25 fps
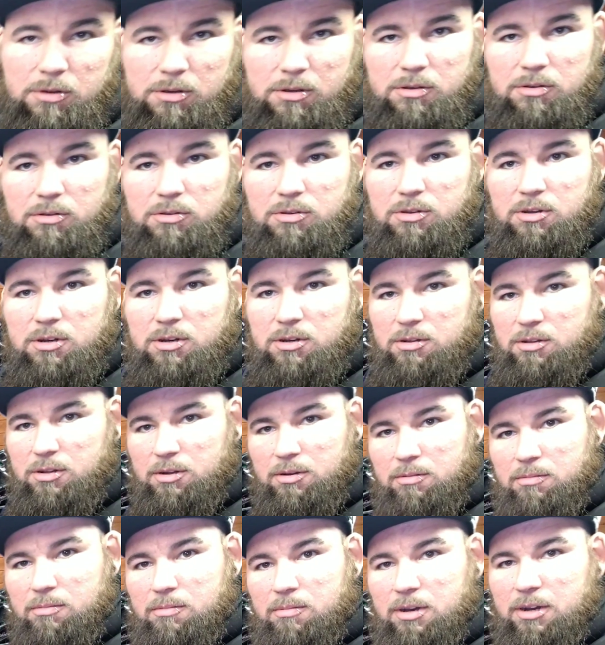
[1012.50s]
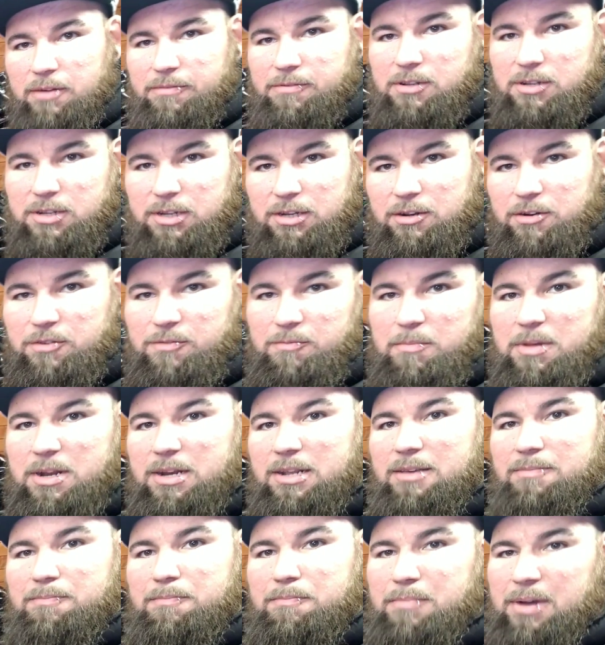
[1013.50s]
because I don't have to take off
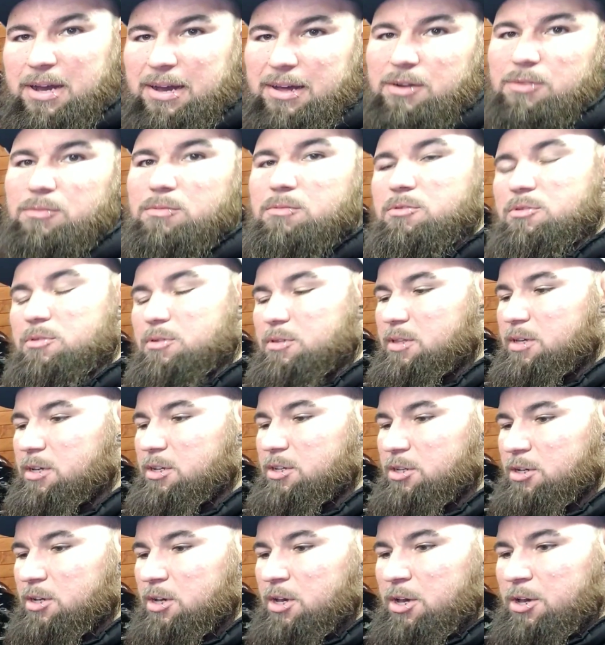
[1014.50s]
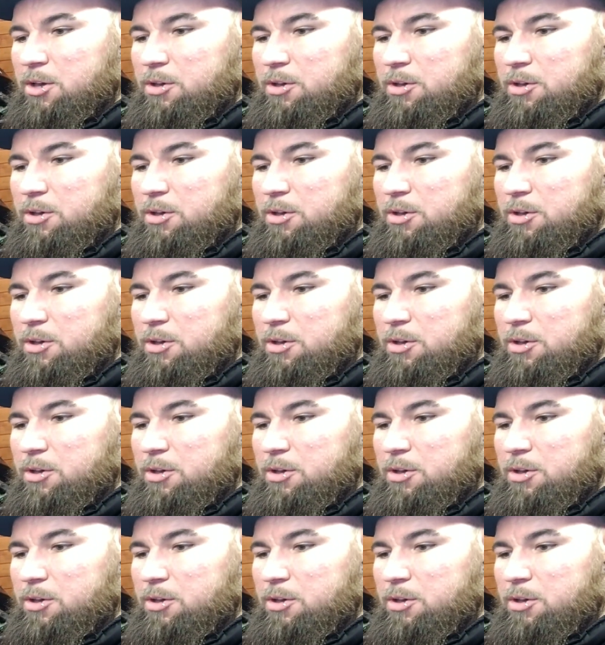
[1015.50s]
many panels of this.